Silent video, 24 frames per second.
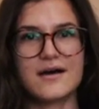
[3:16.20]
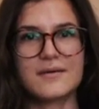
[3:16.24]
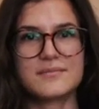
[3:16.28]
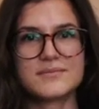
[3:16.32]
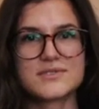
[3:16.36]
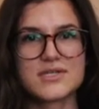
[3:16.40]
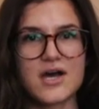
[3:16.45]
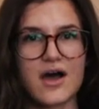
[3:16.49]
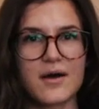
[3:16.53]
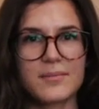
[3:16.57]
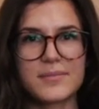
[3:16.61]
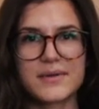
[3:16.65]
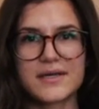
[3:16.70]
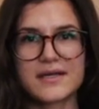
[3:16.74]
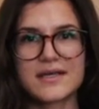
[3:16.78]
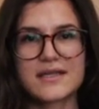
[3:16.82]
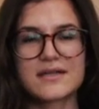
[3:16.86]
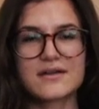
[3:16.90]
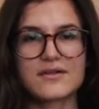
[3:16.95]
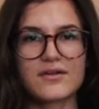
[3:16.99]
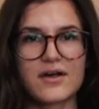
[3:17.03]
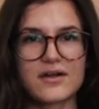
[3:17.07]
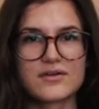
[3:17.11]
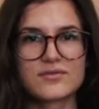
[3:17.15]
topic in
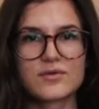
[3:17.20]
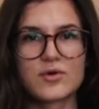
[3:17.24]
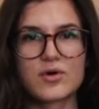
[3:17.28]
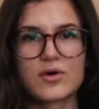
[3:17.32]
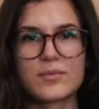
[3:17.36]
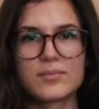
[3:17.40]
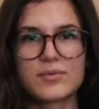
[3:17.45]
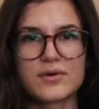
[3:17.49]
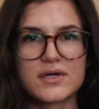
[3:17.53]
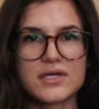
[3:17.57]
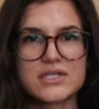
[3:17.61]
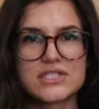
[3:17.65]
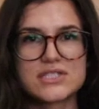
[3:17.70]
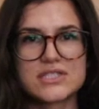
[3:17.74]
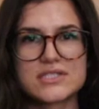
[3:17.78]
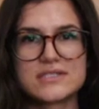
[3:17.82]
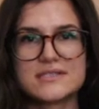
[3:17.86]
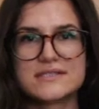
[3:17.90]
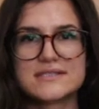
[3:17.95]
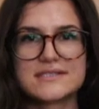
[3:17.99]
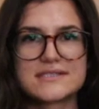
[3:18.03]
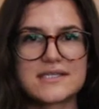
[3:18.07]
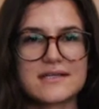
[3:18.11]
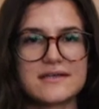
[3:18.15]
a lot of
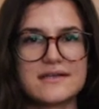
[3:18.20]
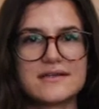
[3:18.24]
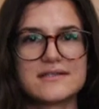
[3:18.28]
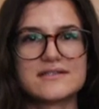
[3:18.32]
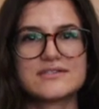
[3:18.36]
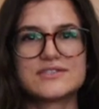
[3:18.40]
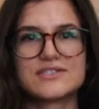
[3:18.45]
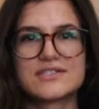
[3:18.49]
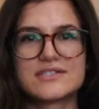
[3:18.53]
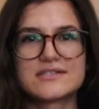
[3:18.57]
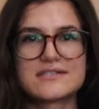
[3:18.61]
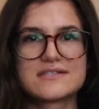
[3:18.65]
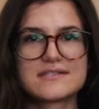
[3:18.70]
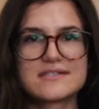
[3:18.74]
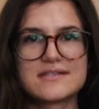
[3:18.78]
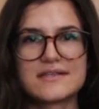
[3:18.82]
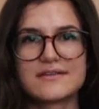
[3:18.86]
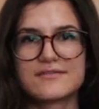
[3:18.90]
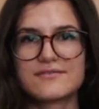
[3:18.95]
corporations and just the